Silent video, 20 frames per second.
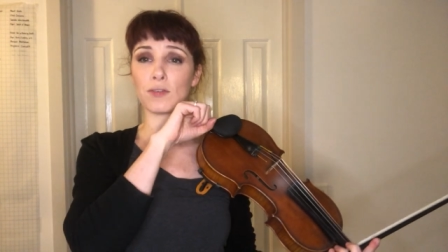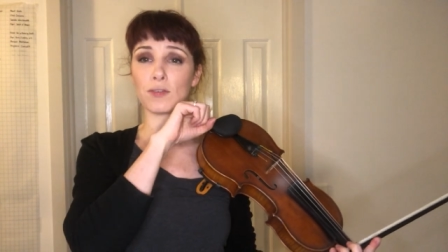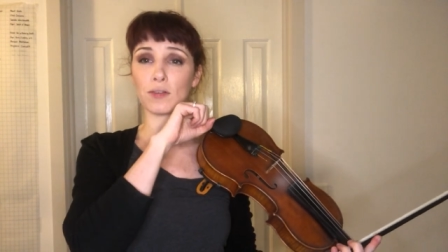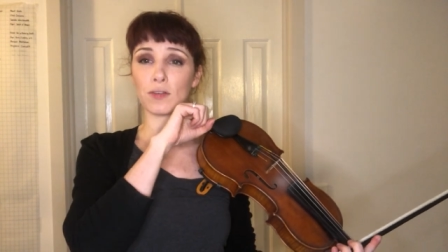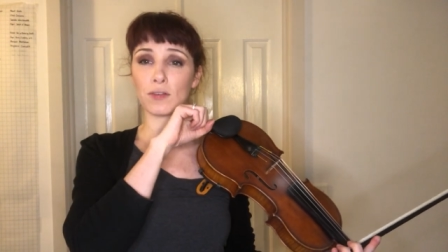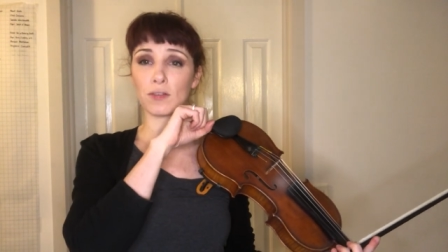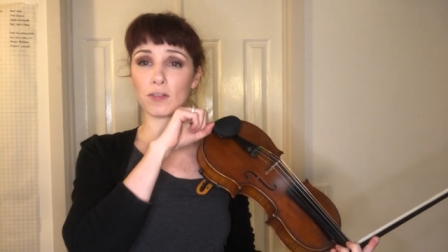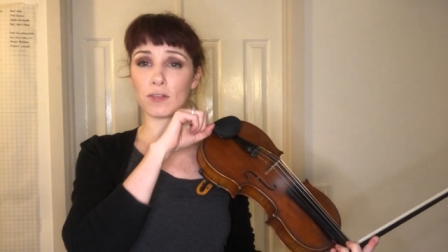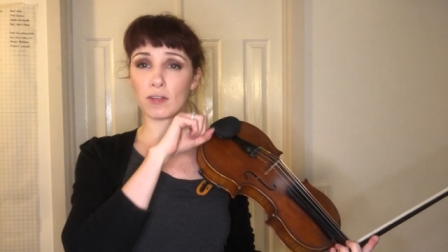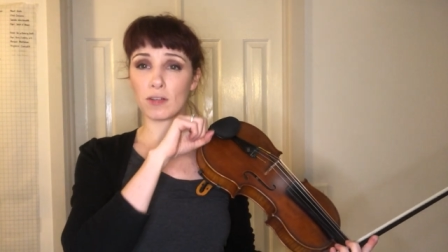So
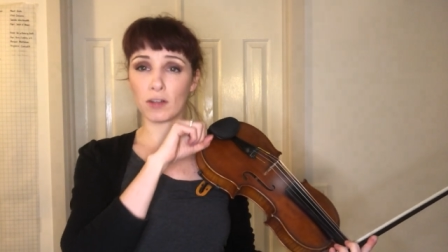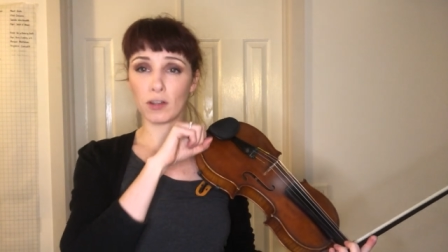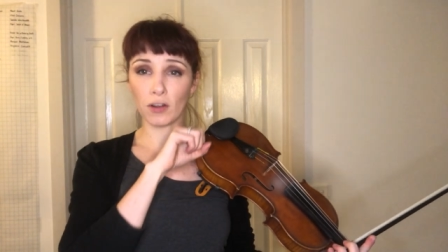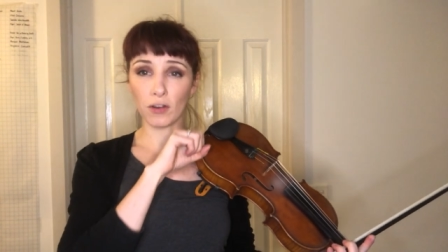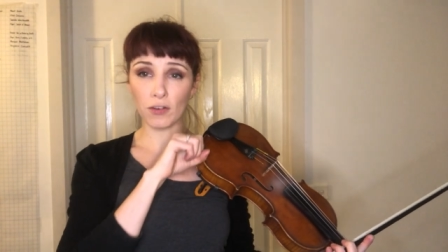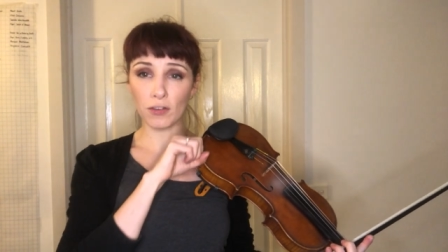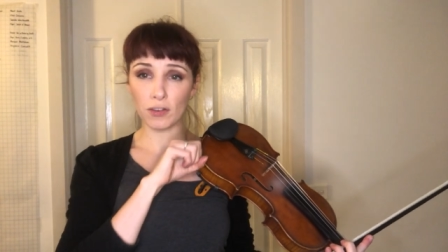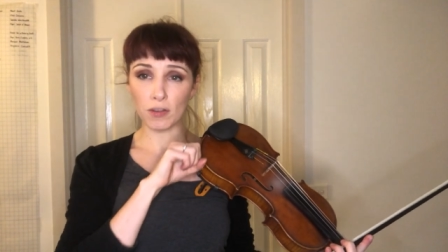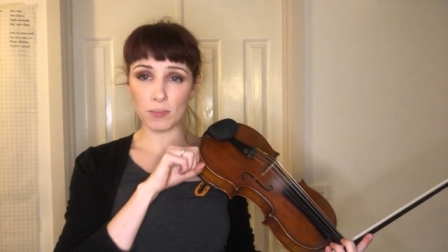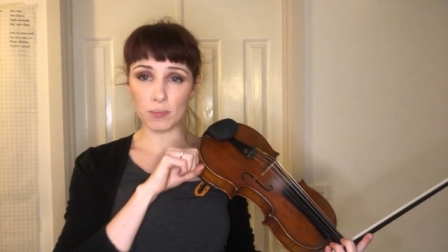
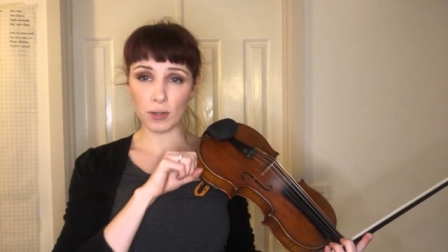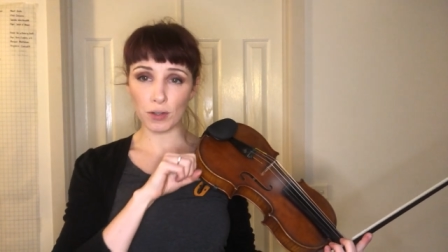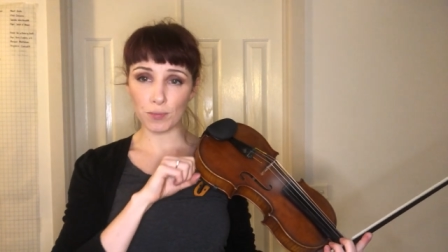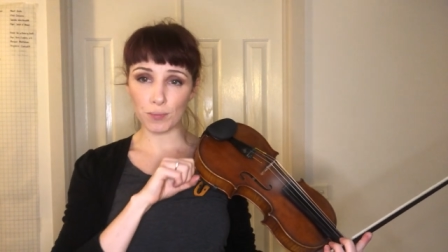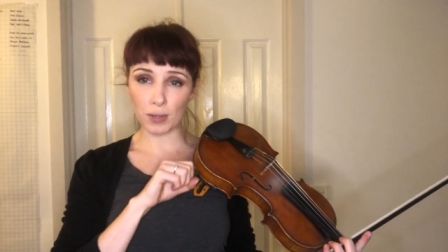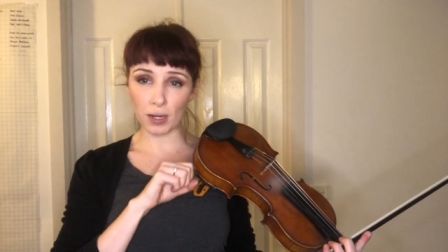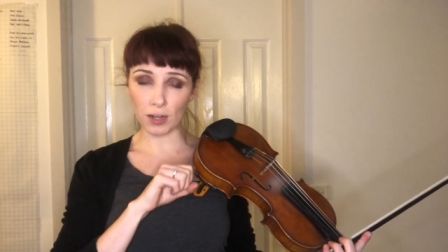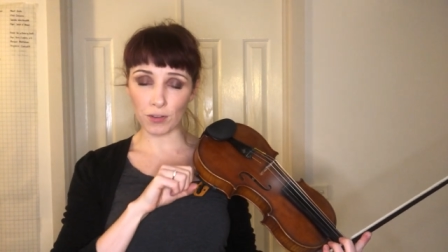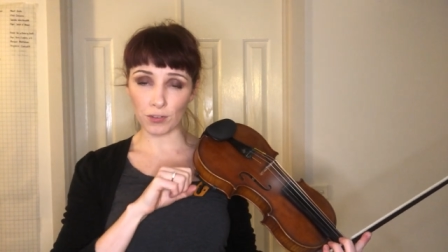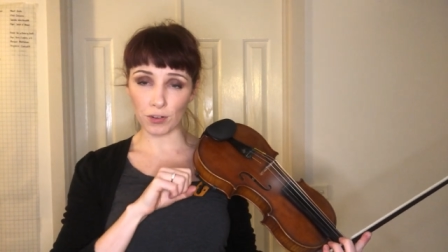slow the
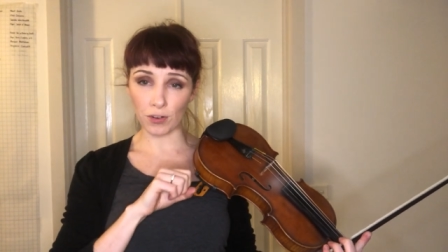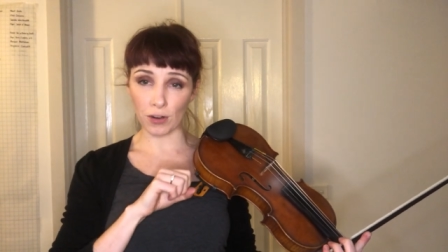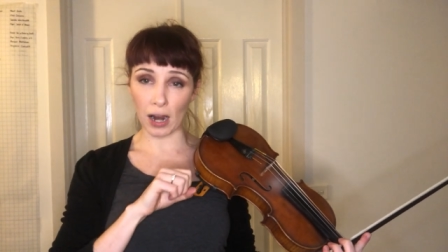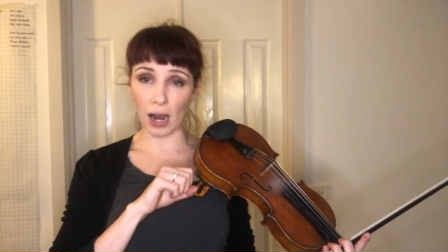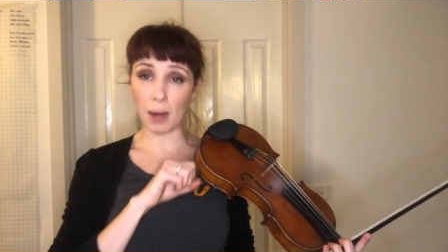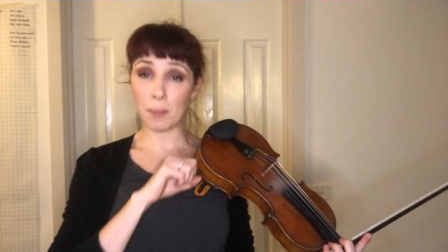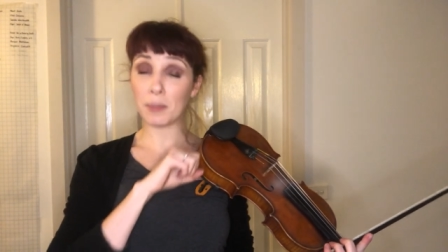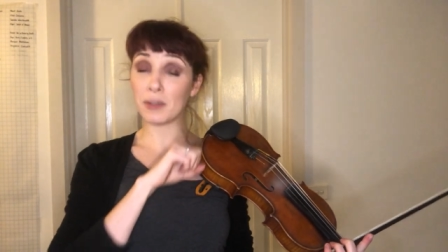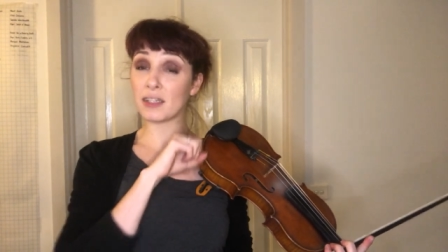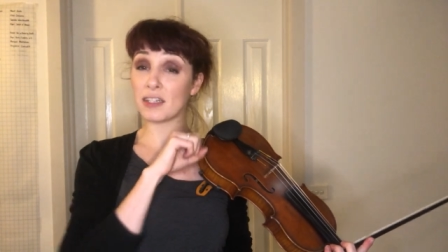movement of your
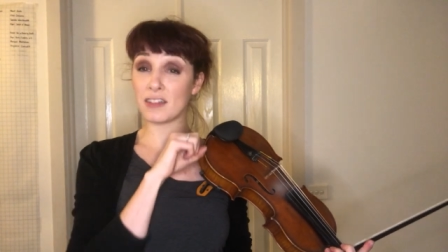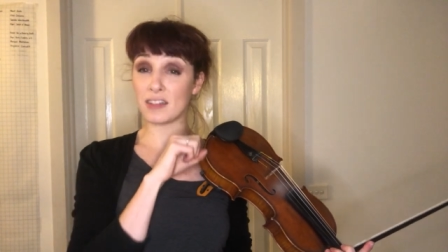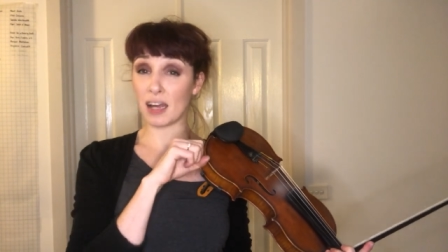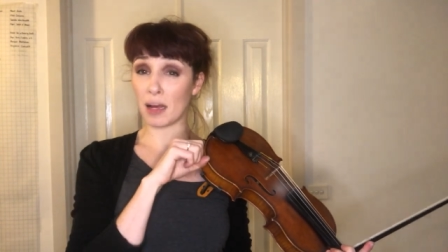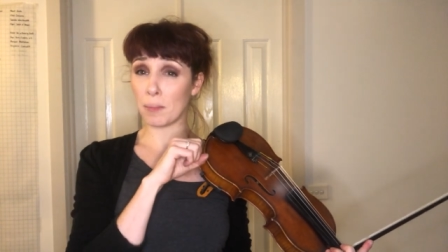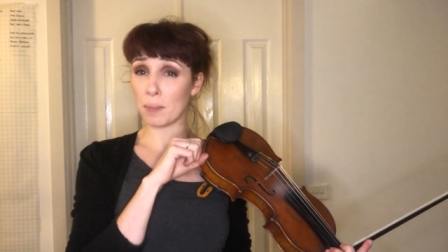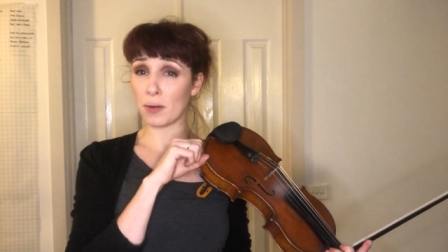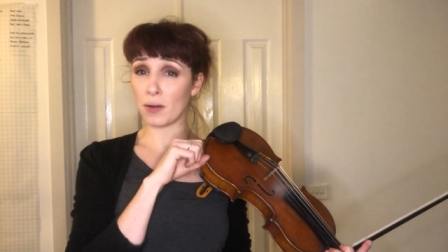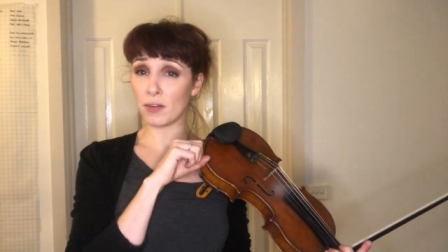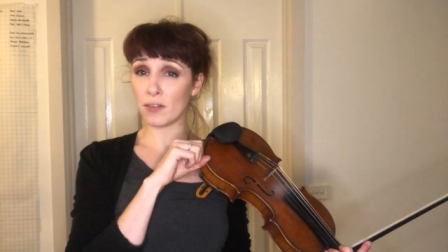arm on the
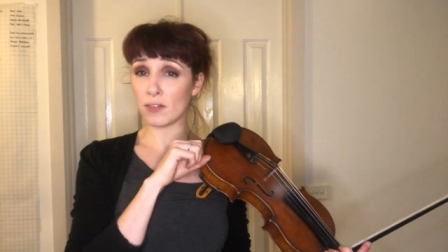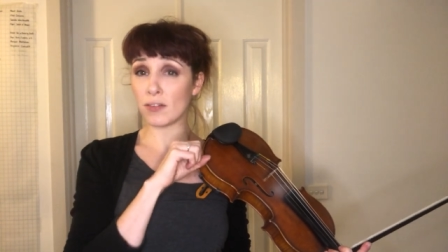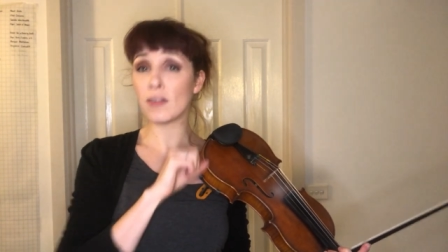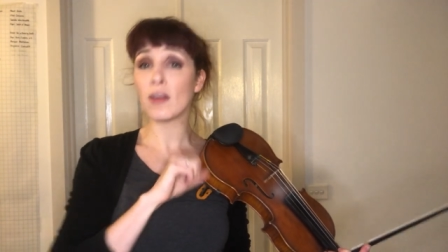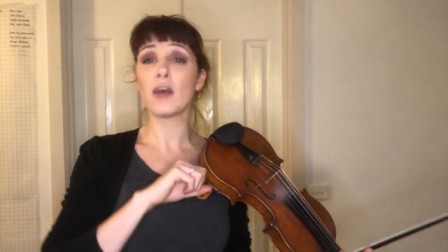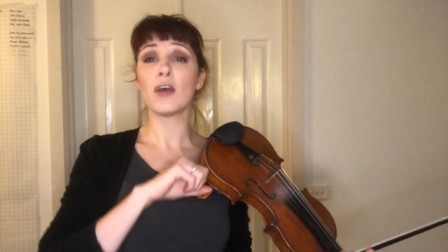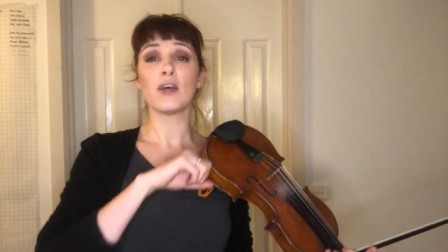down bows